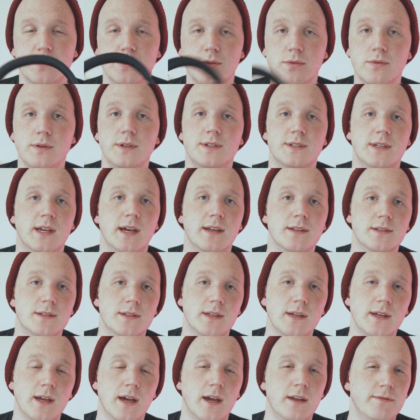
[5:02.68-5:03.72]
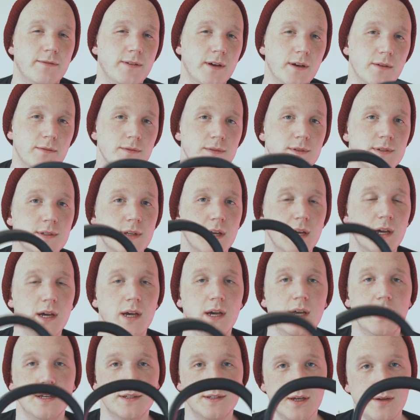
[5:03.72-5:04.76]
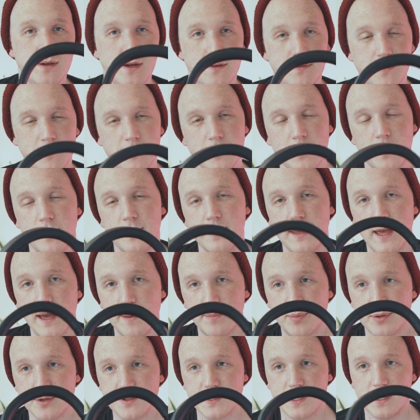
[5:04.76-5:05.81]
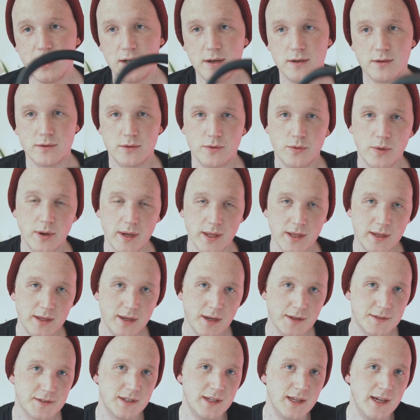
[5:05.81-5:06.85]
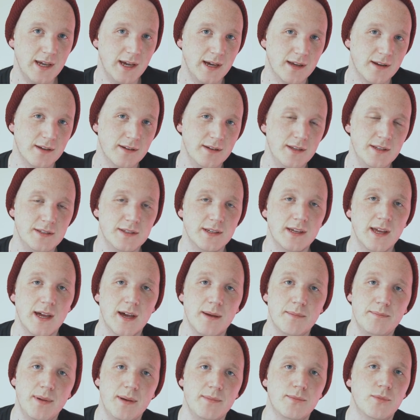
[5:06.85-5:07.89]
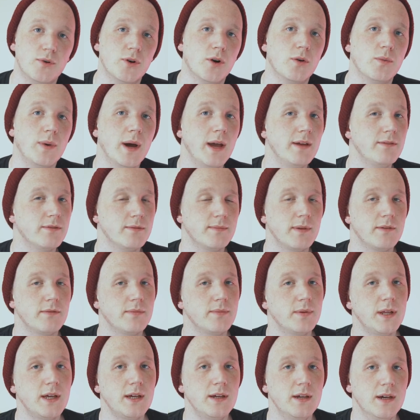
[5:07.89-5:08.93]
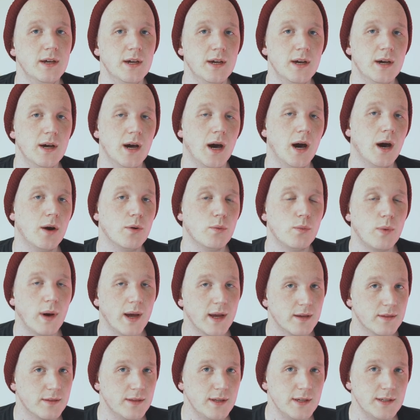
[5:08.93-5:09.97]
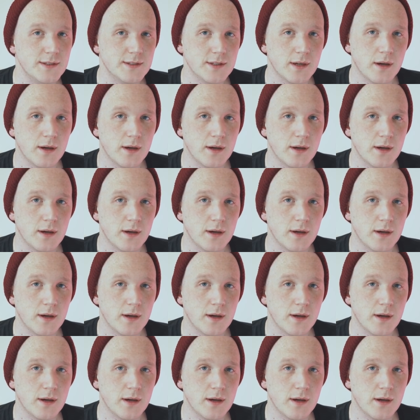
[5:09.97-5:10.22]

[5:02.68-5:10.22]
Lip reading: noise cancelling headphones. So if I feel like the AirPods aren't quite cutting it and I need to get a bit more away from everybody, I'll whack these